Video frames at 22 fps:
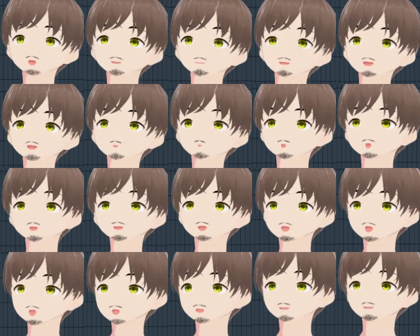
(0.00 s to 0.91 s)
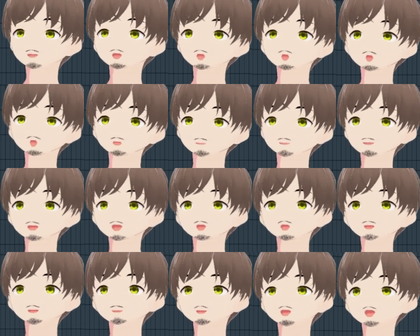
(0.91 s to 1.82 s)
if you want more lows, tone
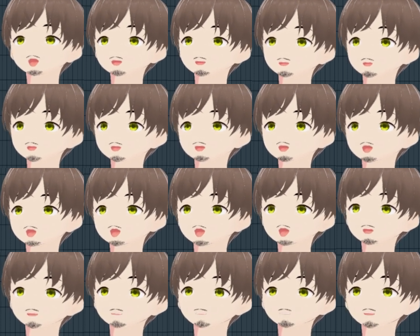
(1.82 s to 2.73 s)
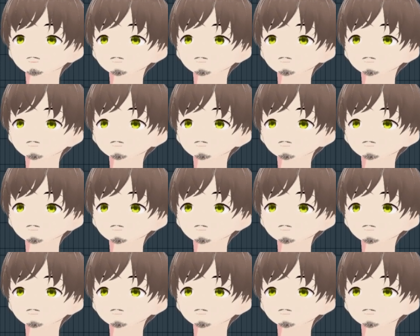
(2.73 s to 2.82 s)
down the highs.